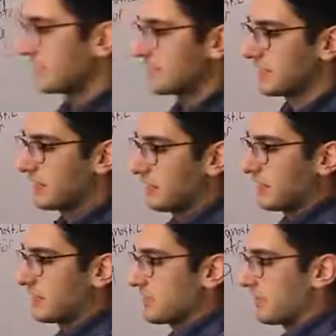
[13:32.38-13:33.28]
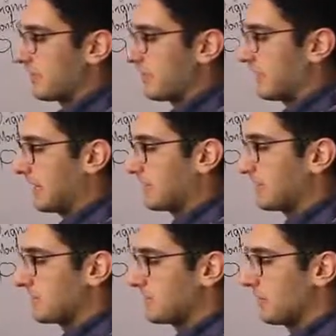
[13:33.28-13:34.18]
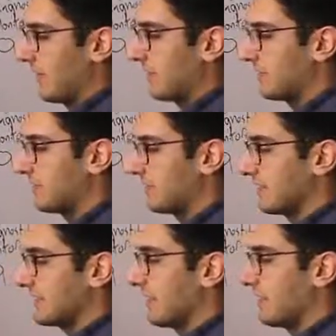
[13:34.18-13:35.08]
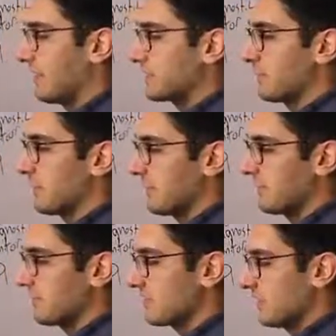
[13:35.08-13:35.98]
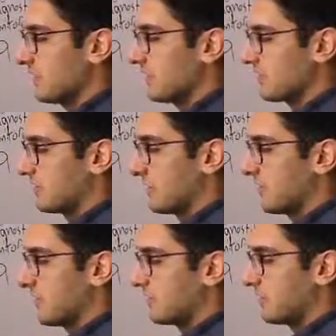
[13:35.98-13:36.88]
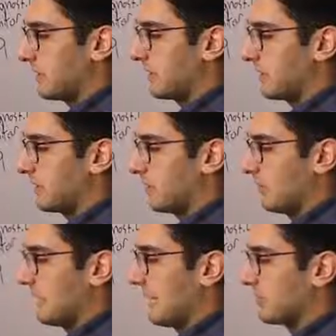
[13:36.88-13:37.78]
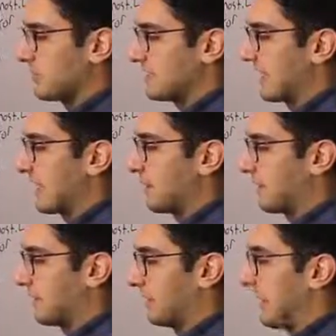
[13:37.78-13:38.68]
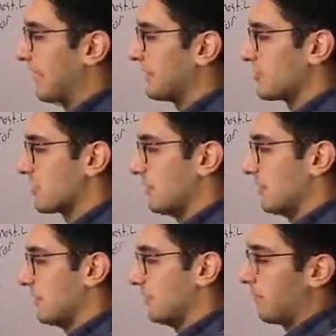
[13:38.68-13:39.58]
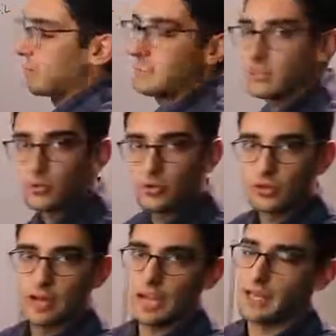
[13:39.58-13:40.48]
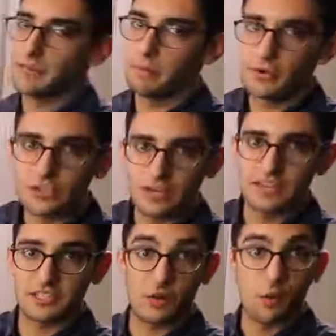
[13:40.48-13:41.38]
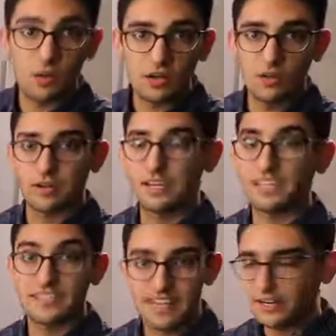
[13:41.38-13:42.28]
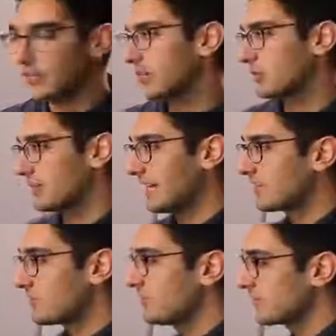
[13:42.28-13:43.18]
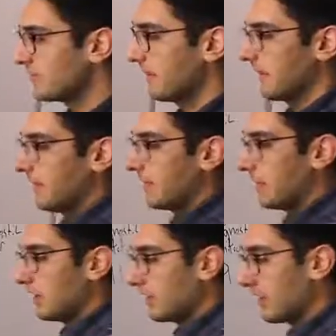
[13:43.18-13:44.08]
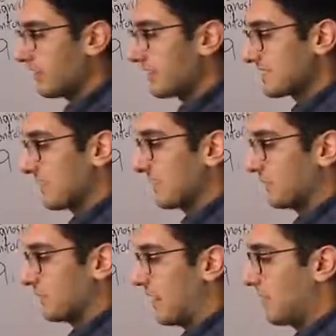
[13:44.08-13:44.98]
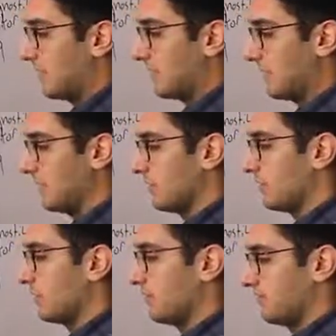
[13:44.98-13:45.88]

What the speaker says: these different plugins start coming in. So we have different database plugins. So database plugin will allow us to dynamically manage MySQL and Postgres and Oracle and et cetera credentials. We have things like RabbitMQ.